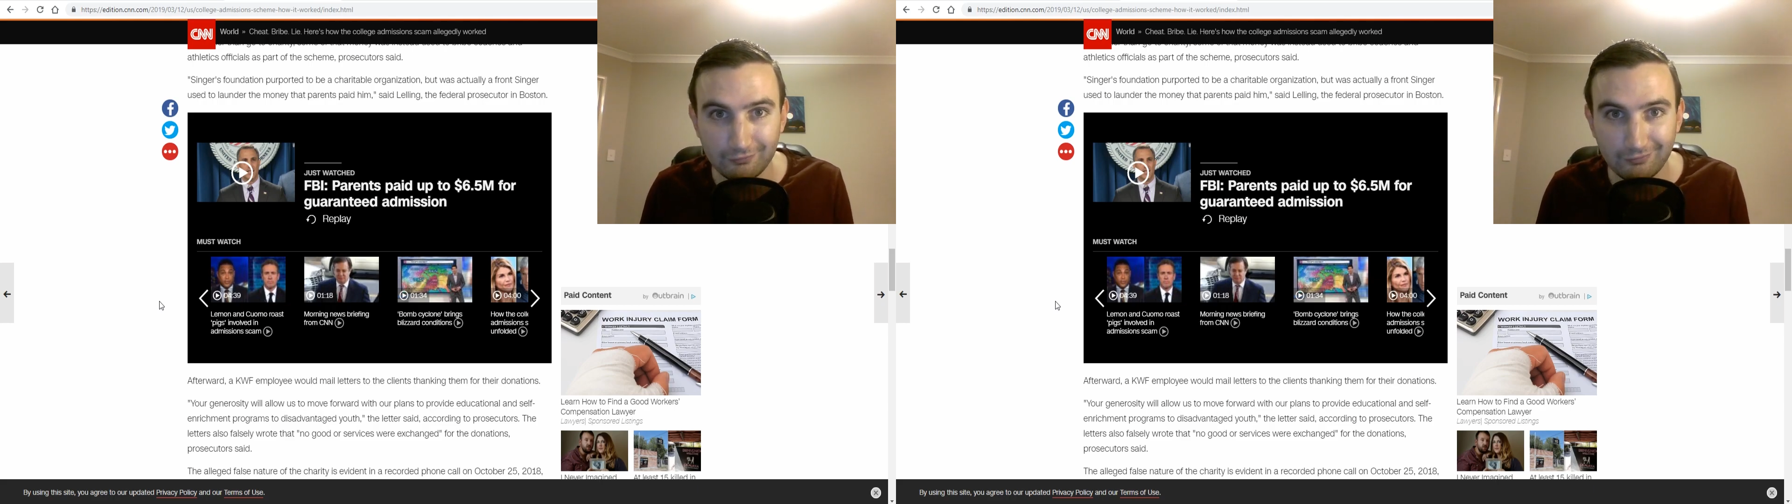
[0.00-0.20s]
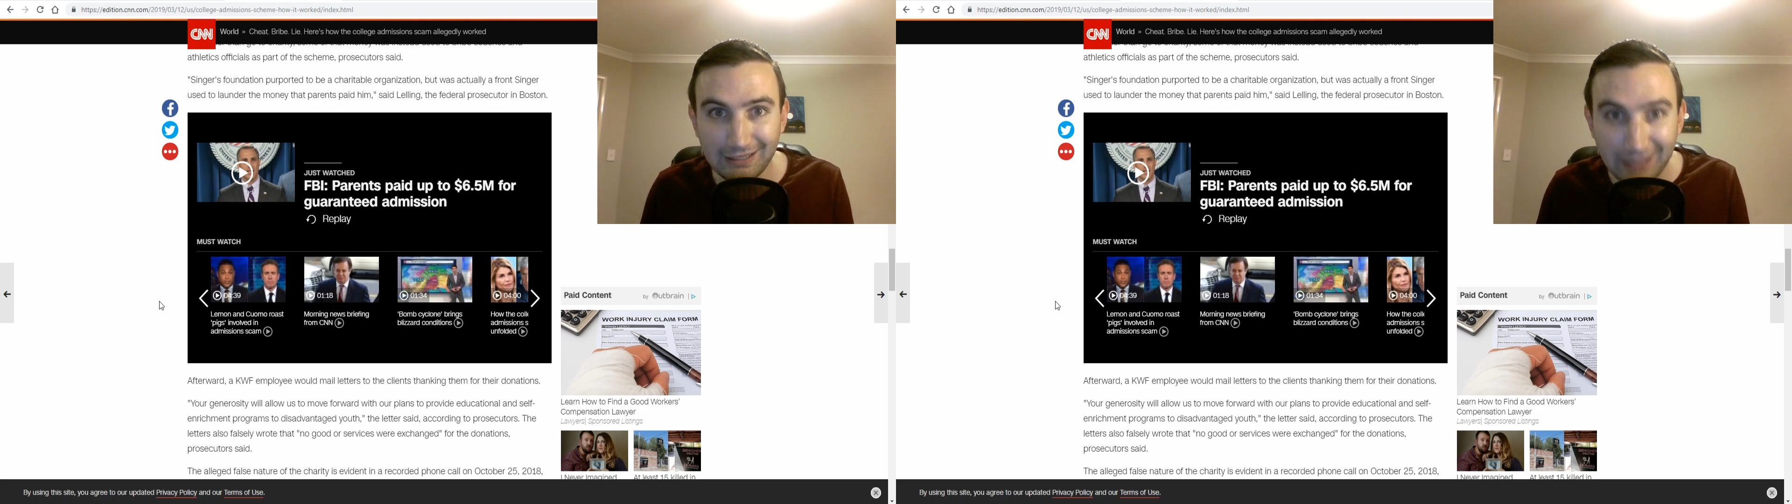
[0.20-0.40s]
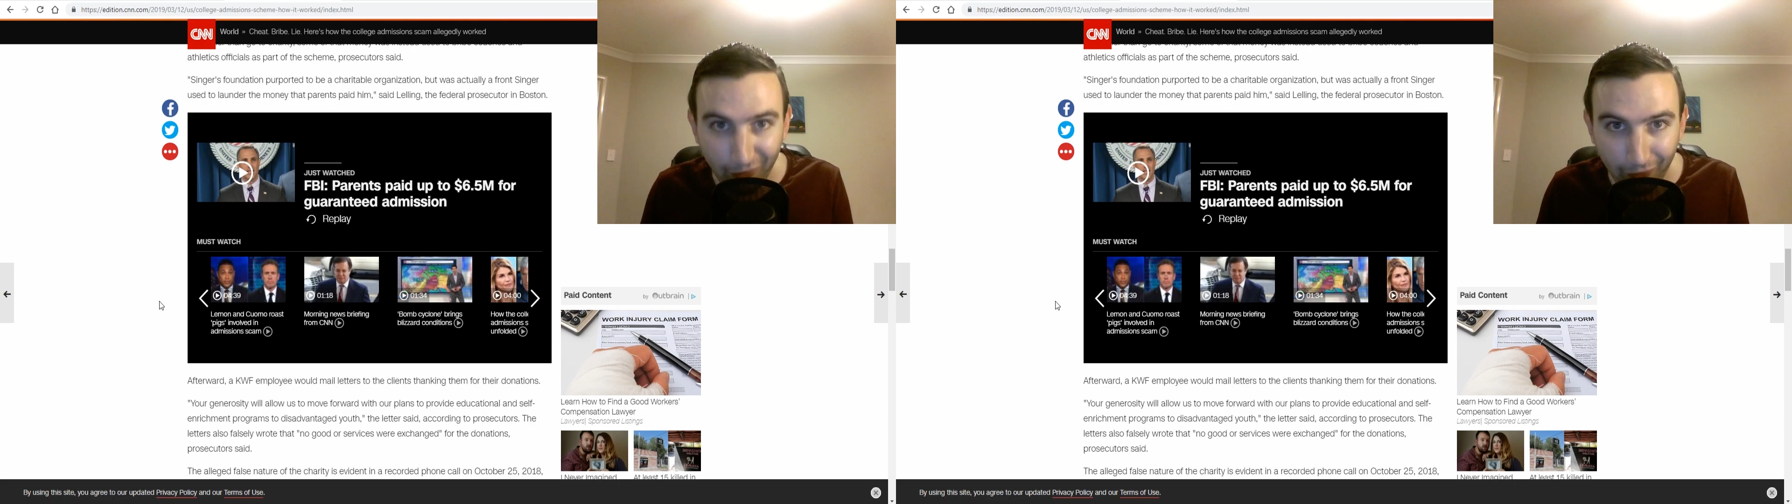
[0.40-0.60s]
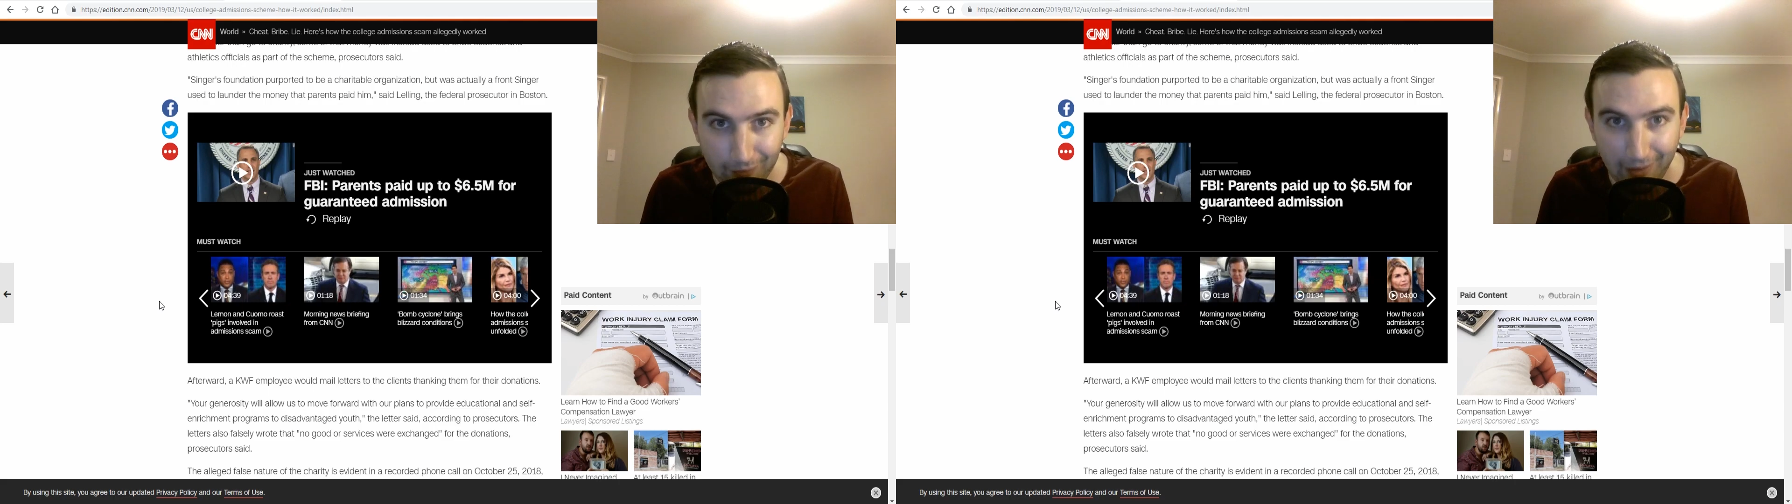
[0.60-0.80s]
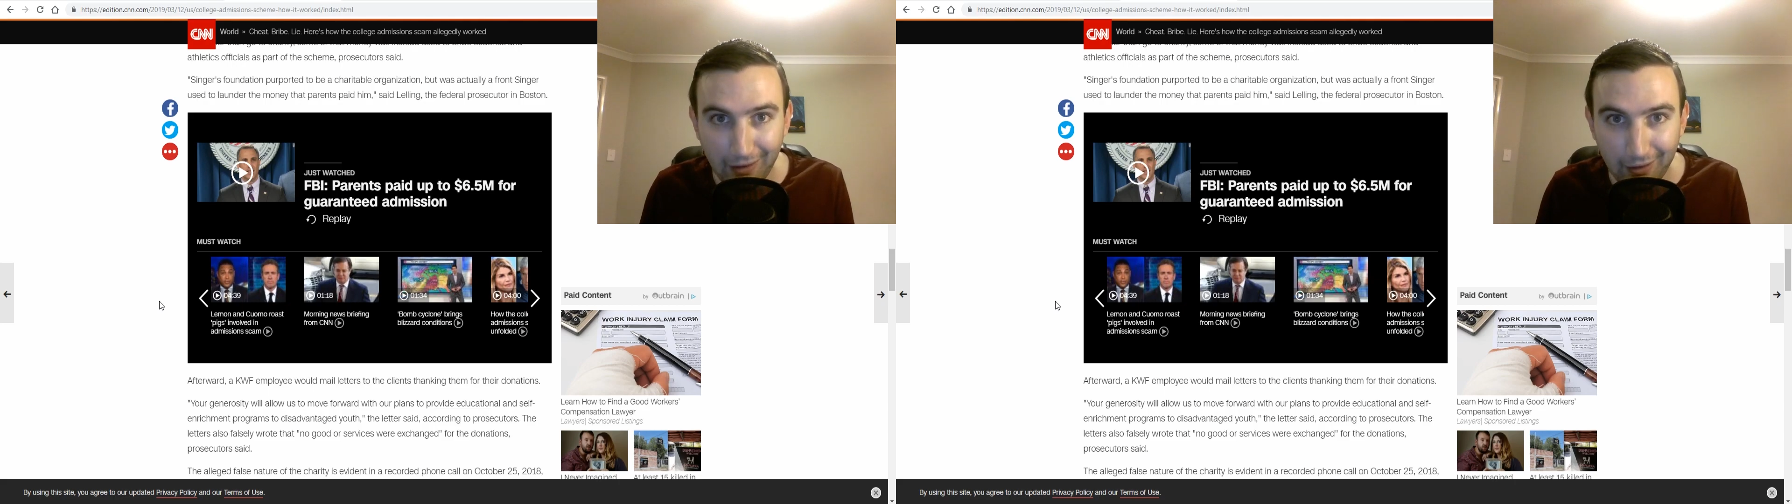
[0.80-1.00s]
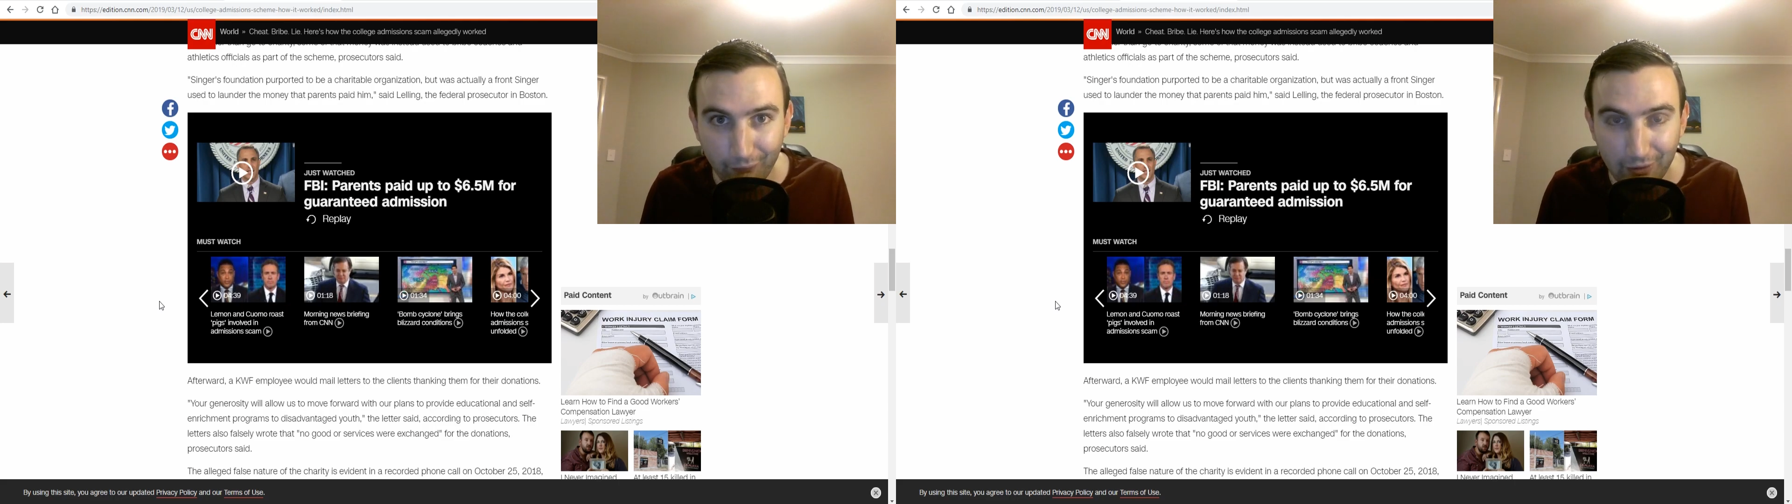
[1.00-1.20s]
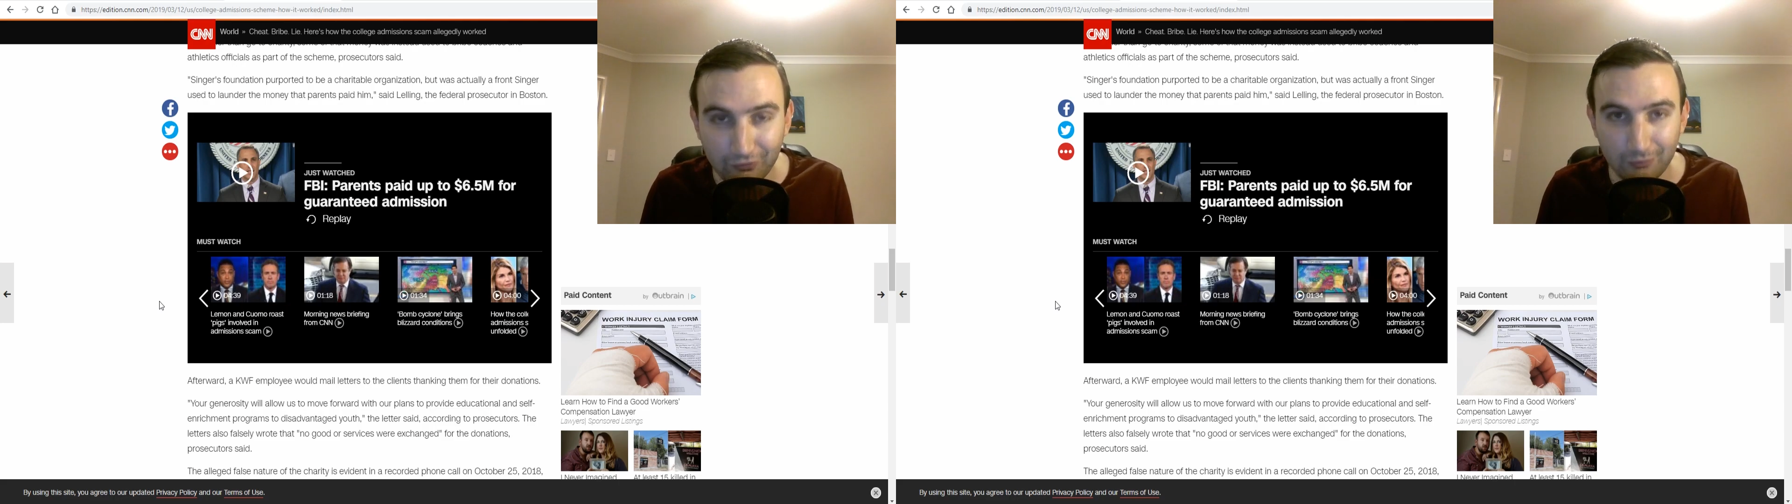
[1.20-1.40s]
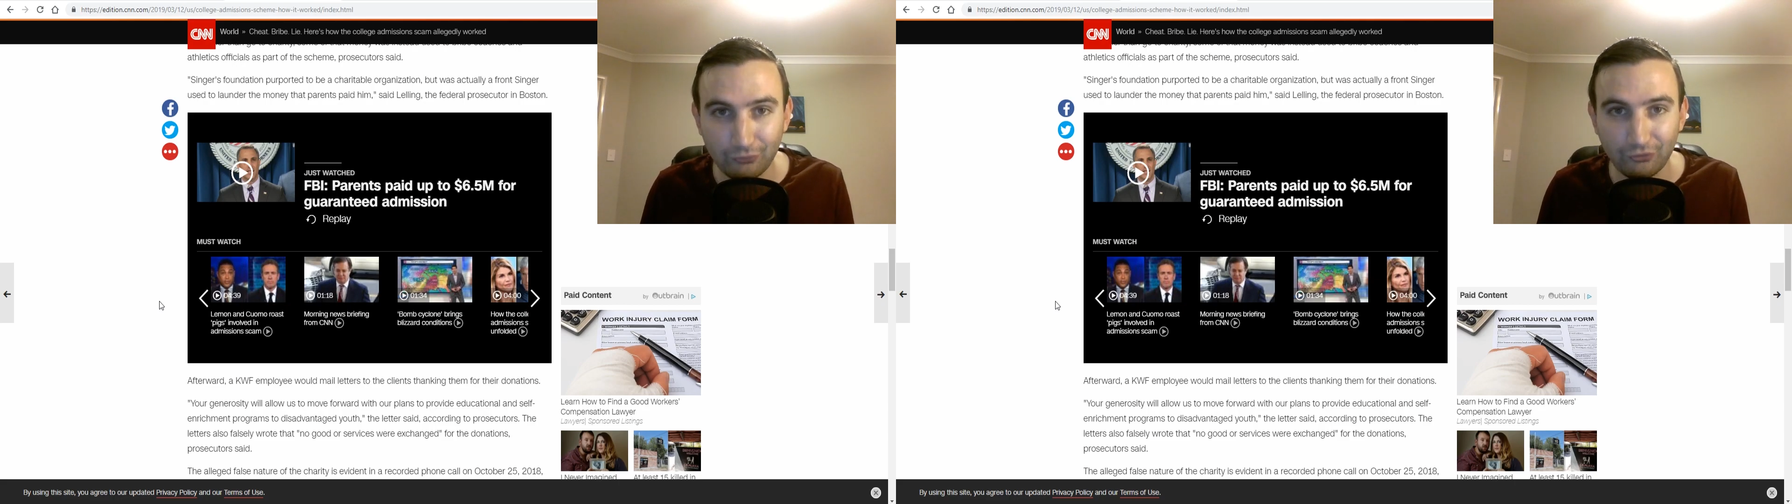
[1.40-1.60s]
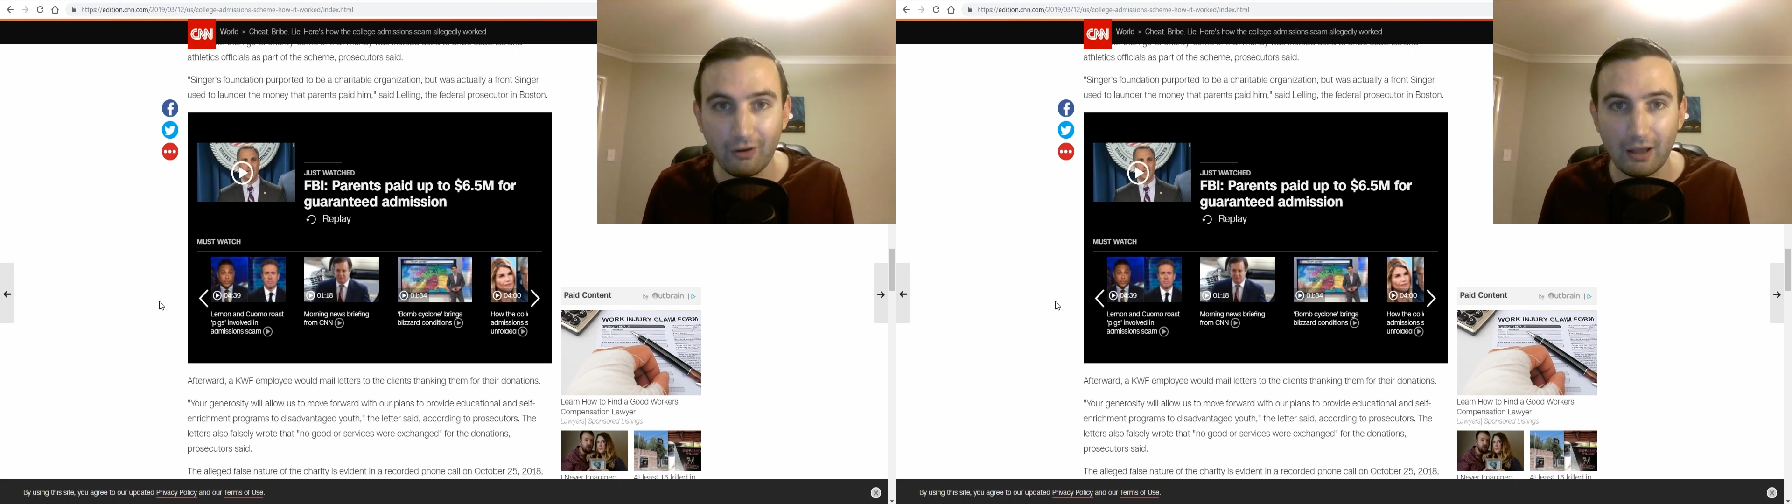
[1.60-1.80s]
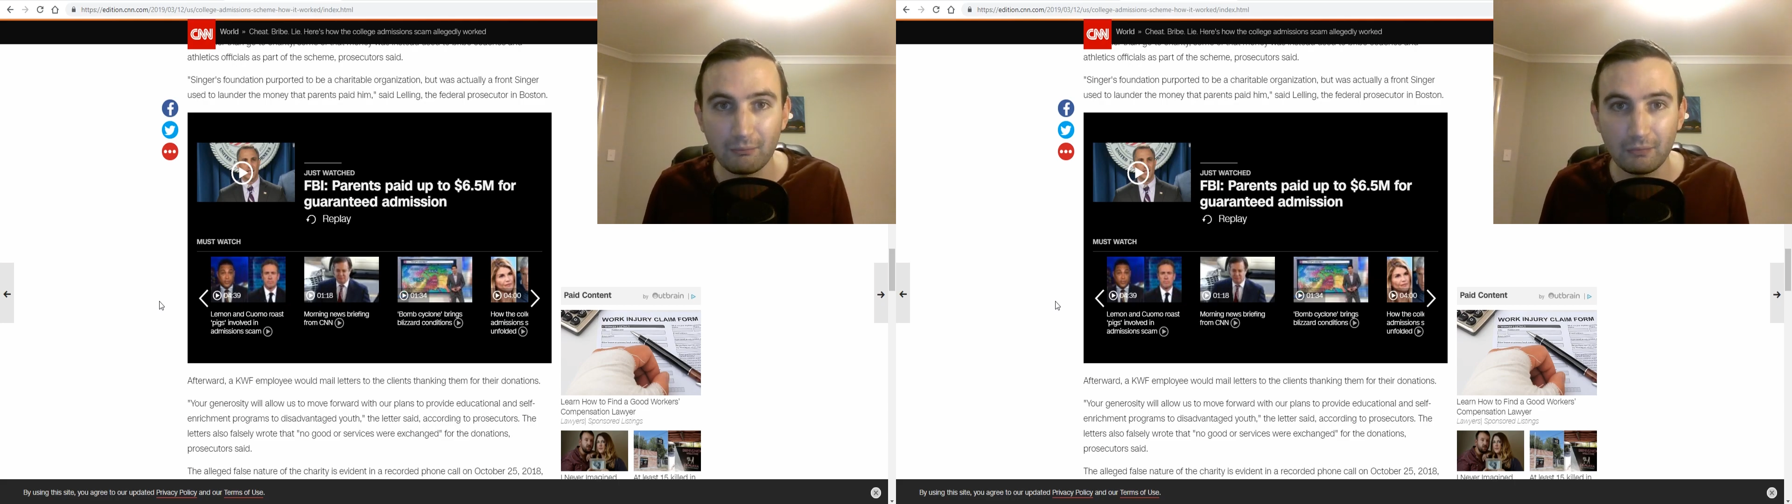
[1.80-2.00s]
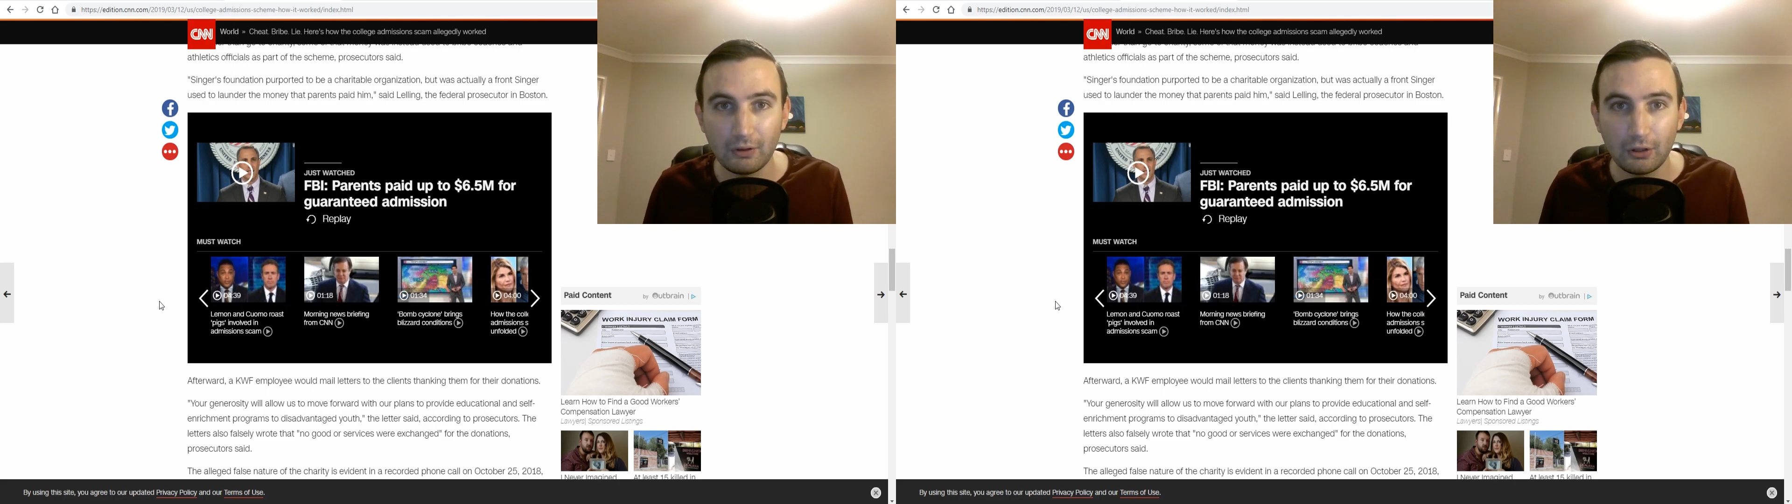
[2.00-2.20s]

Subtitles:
and get home at a reasonable time.